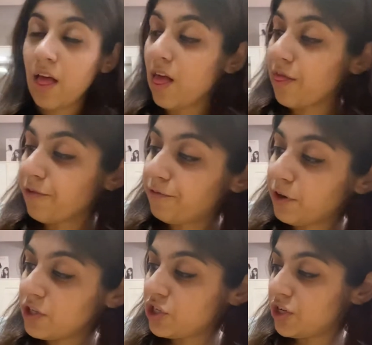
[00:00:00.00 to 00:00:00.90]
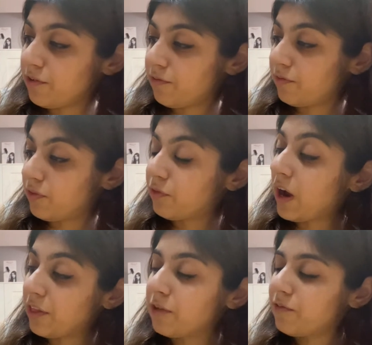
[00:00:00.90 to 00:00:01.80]
The
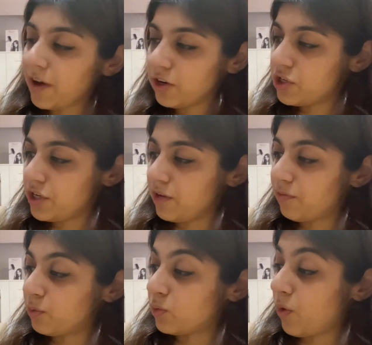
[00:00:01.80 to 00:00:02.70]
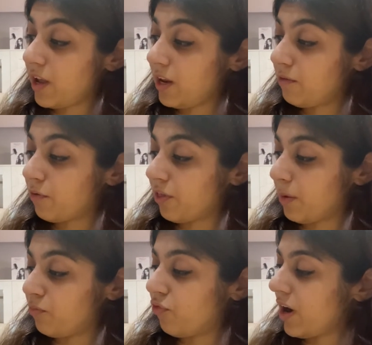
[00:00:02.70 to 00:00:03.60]
fire chief was waiting for
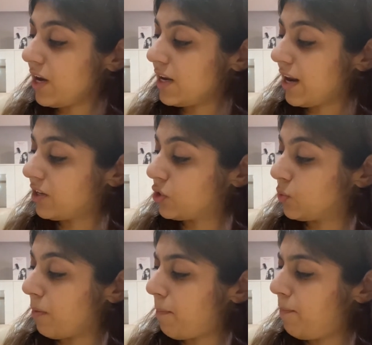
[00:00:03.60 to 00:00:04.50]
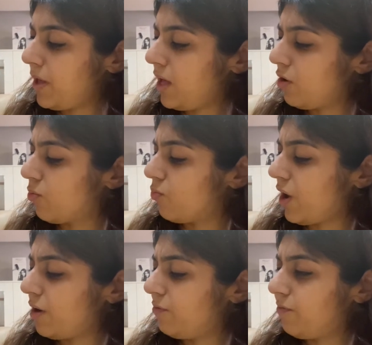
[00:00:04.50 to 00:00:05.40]
them right next to a big
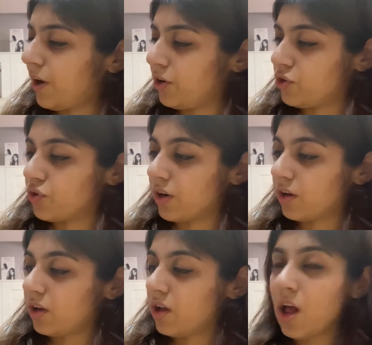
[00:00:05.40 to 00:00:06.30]
red fire truck.